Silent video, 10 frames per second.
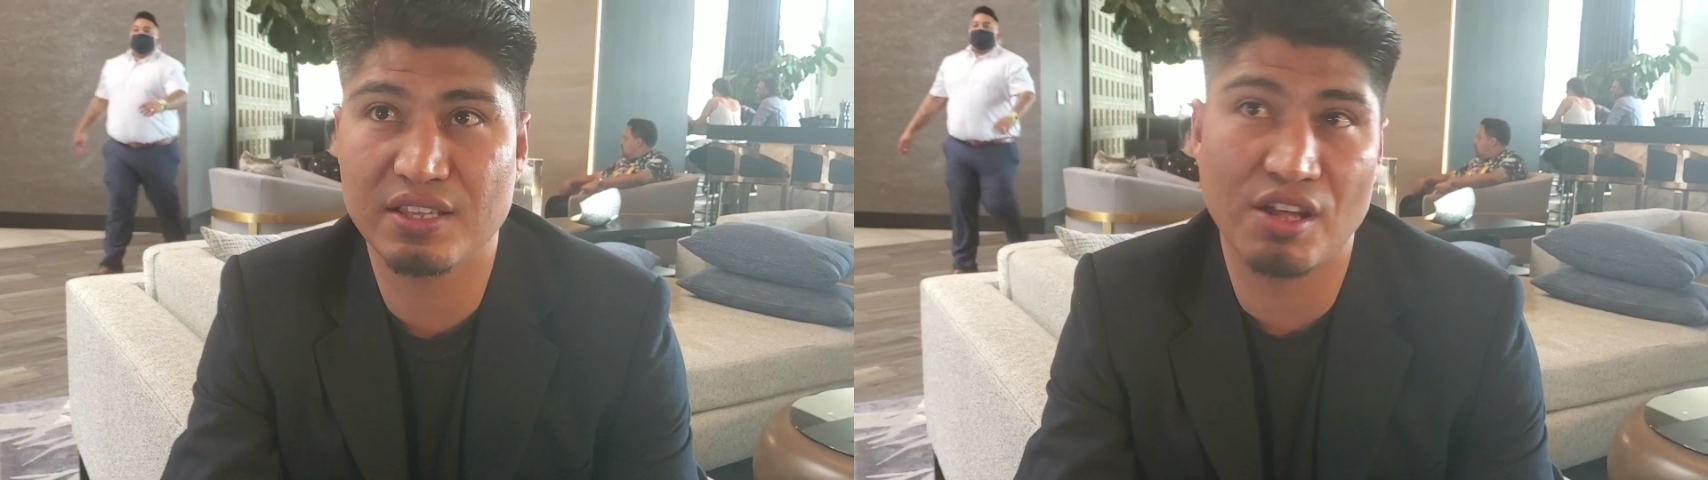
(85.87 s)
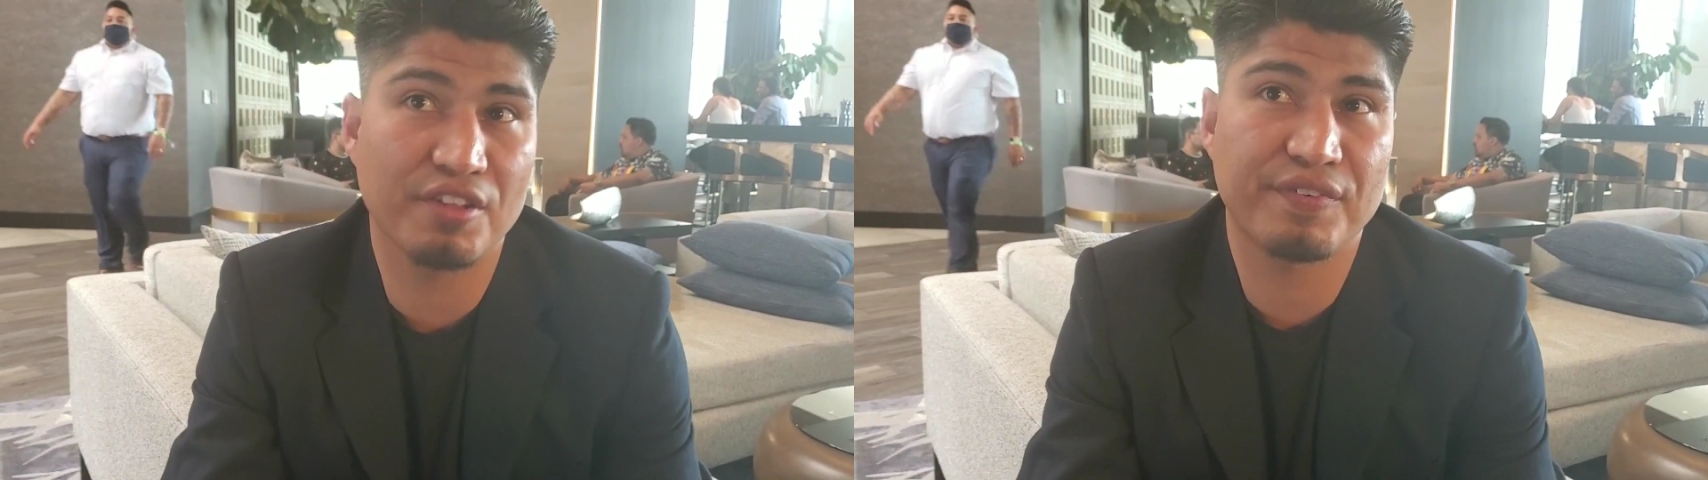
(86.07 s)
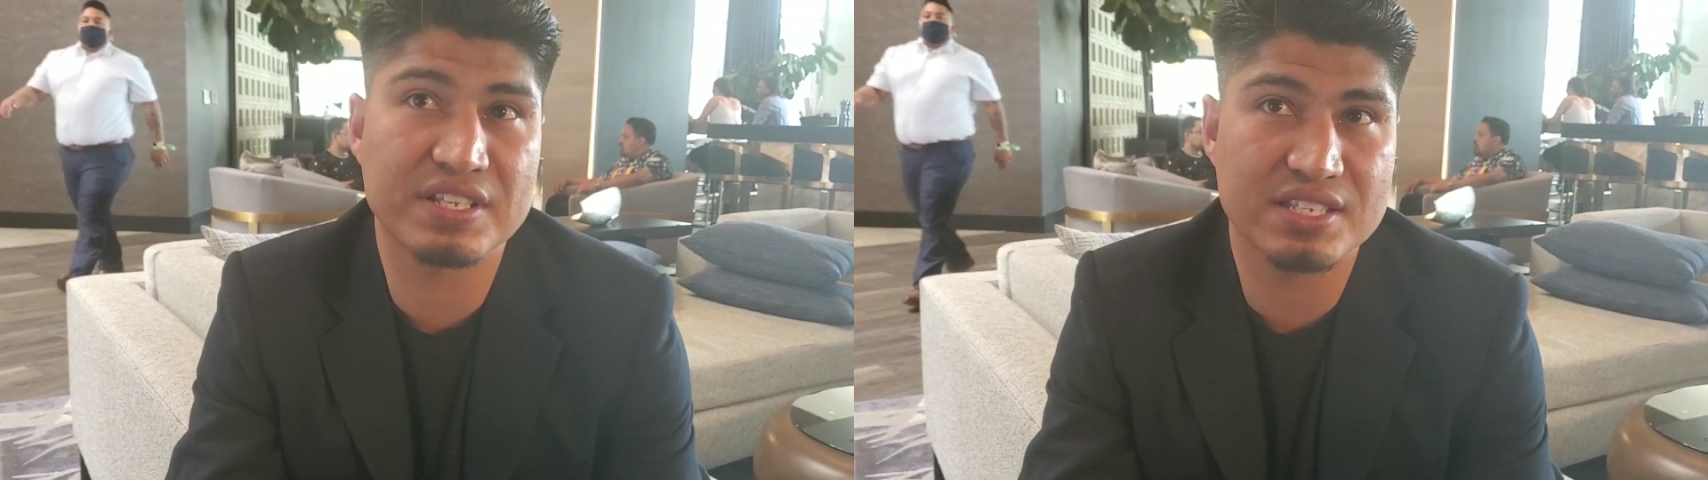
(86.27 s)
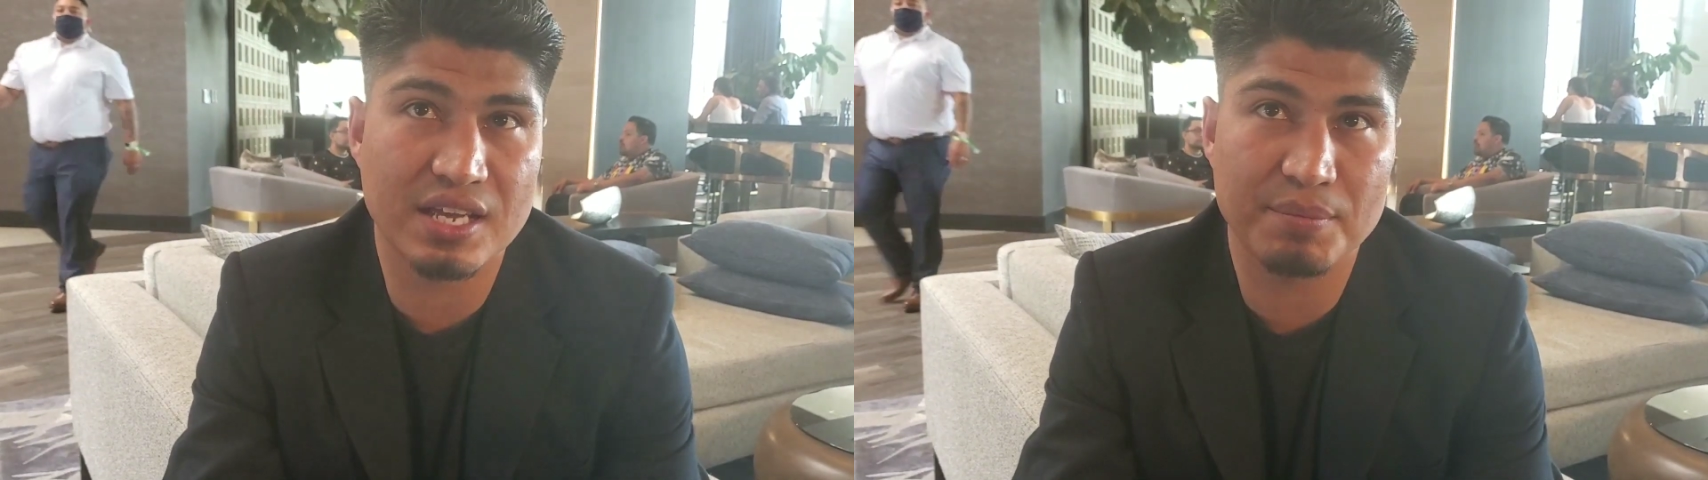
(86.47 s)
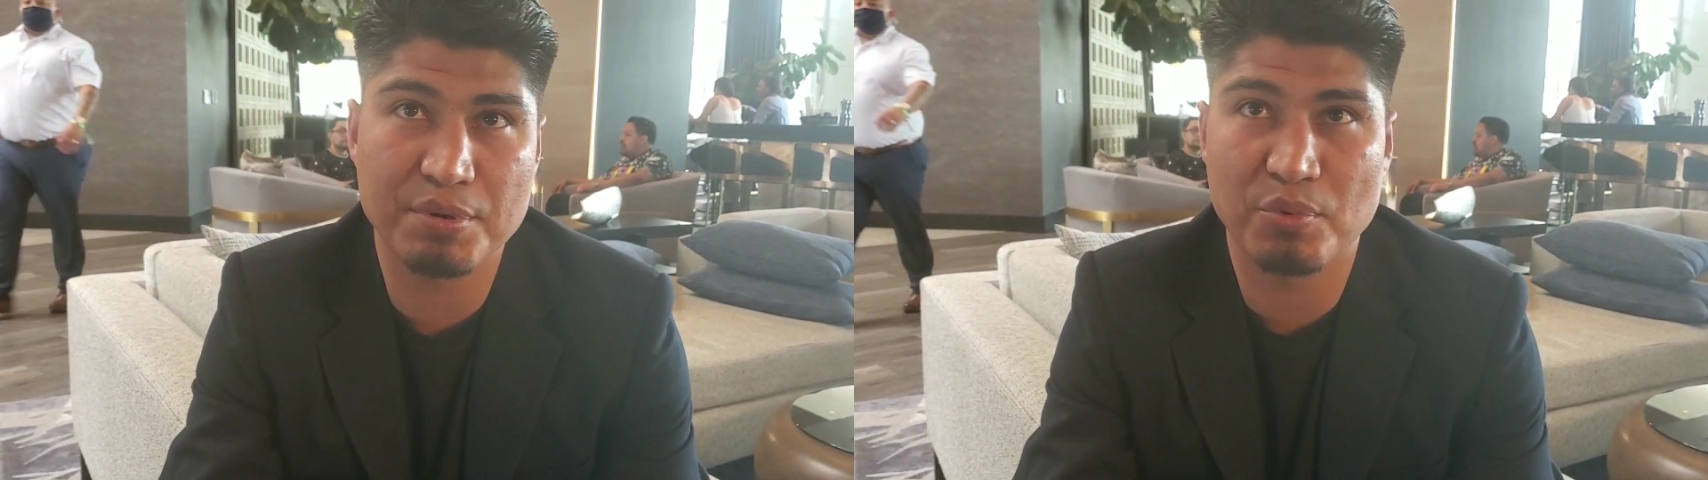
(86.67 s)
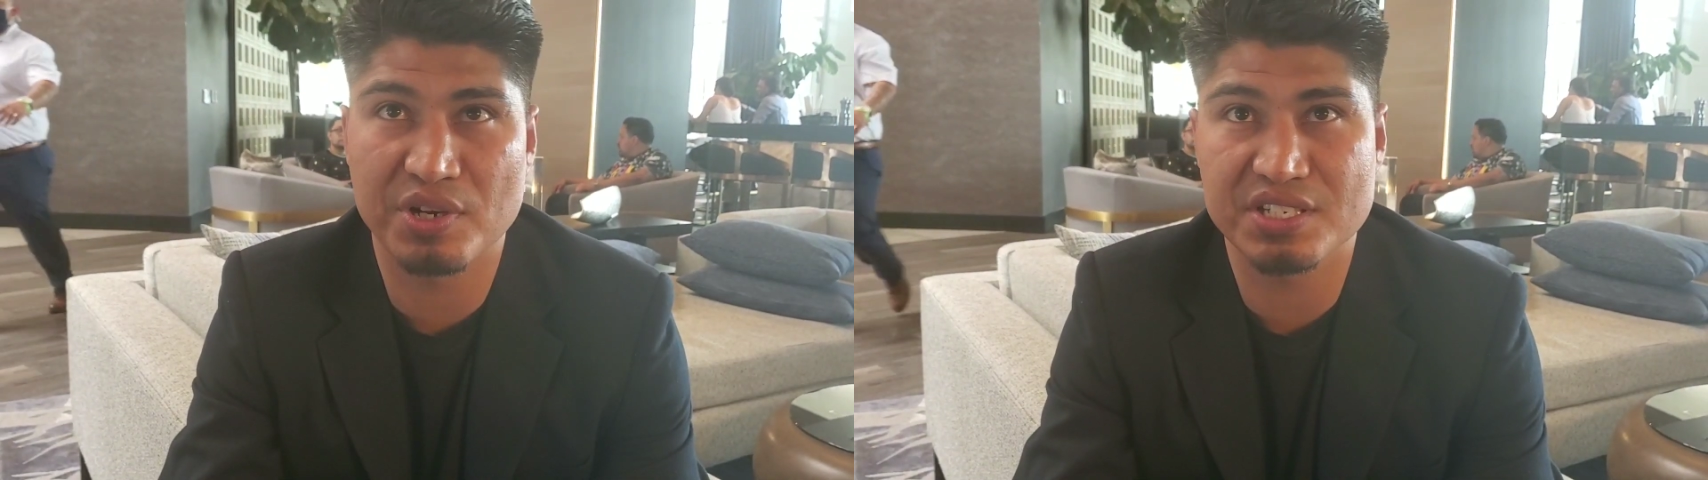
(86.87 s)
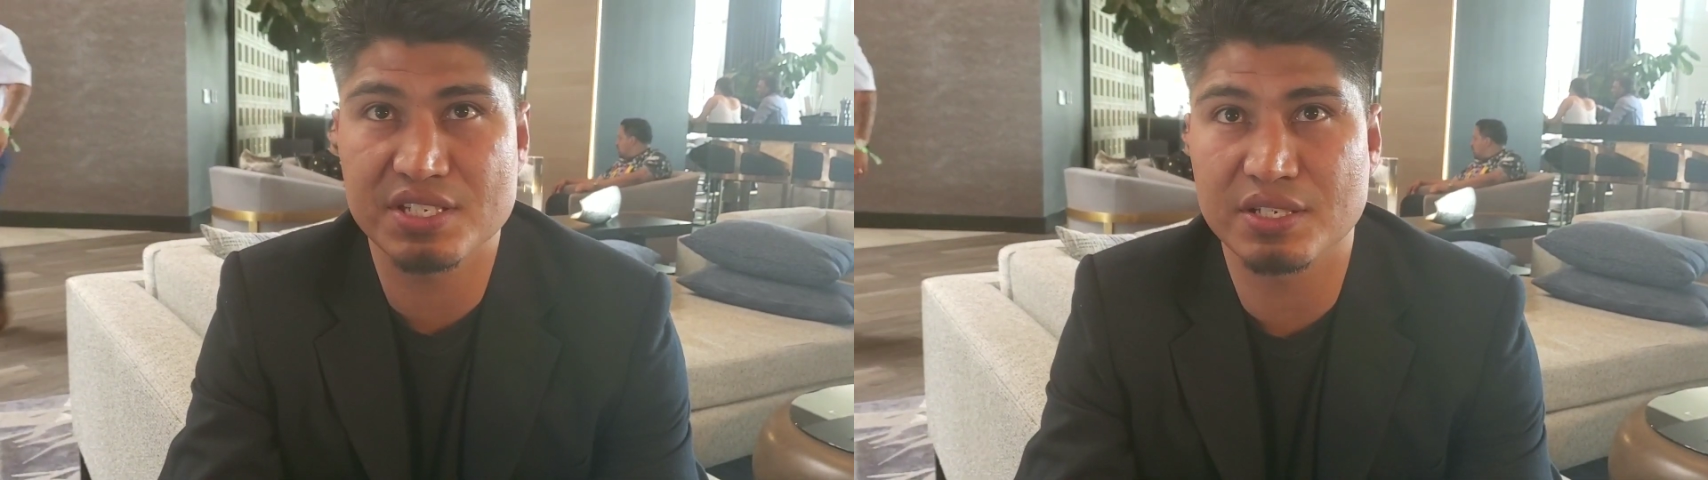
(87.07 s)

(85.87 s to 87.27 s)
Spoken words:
all the fights that people want to see.